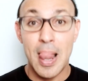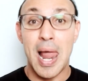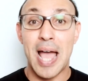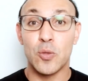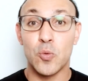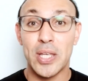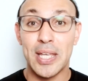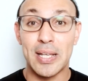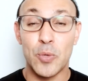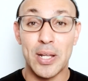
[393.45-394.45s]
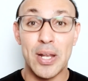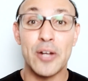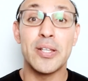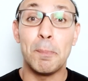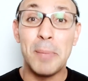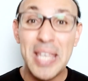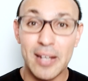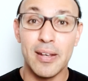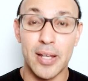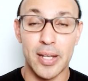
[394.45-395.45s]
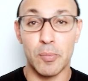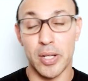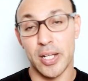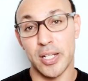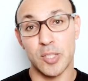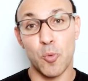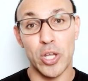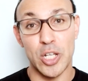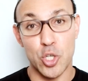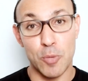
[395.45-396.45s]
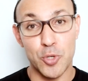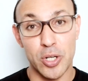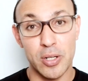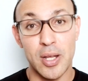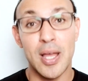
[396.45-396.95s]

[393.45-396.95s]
And we learned mean in the spoken Egyptian.